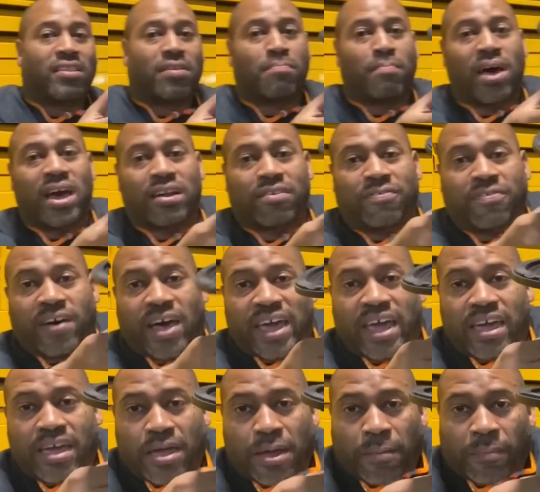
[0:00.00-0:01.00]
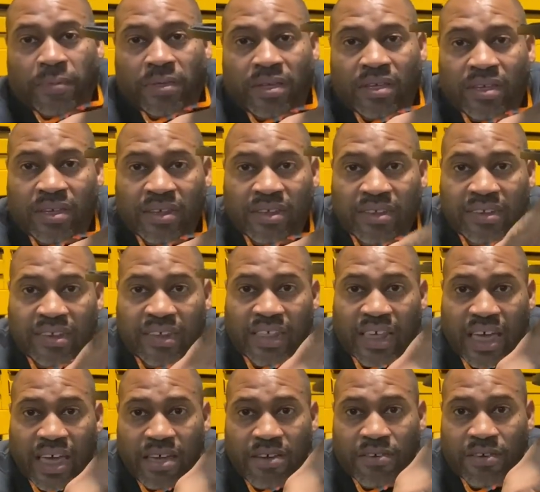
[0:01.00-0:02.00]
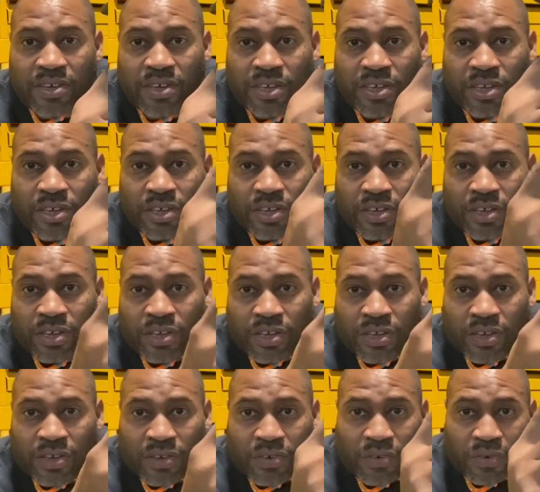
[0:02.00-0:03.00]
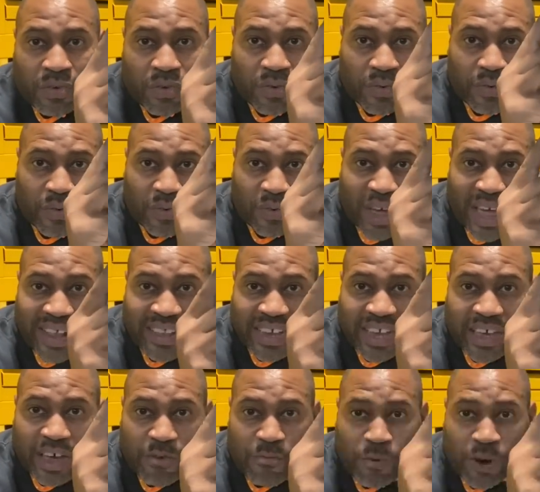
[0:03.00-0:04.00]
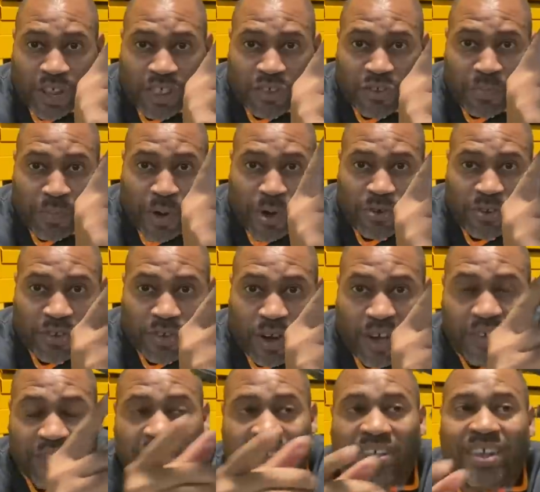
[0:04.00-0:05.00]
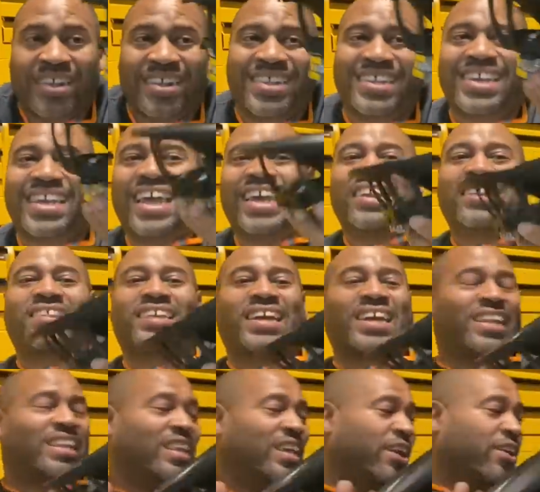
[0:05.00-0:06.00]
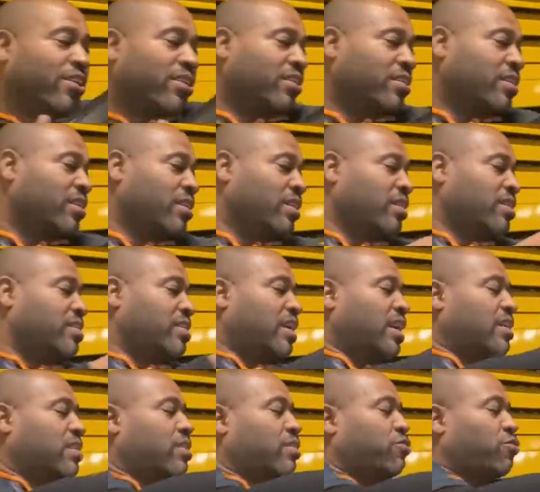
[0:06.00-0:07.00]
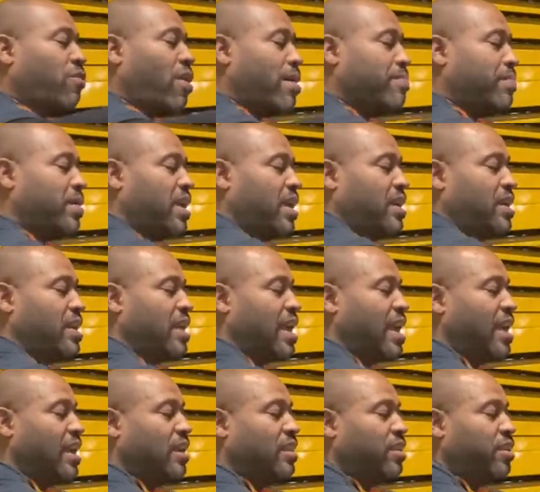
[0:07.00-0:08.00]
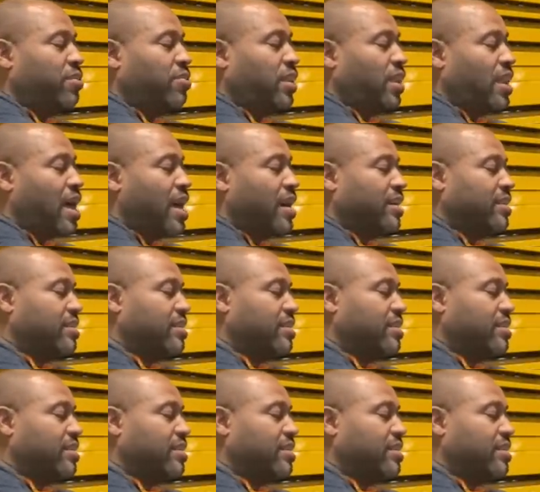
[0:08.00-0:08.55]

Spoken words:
to modify it. See that? We had to cut one of the spokes off to get it to clear, to get it to drop in and clear the lock